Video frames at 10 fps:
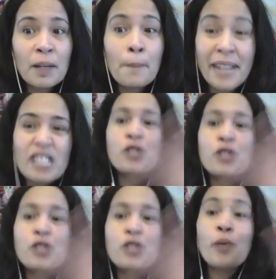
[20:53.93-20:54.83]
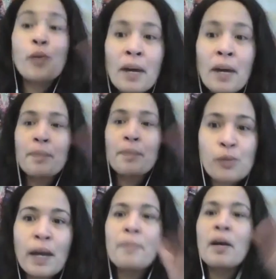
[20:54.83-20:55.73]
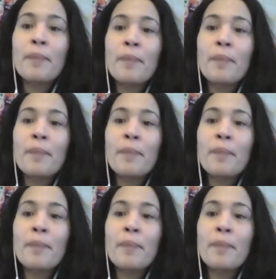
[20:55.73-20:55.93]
but I swam up. I was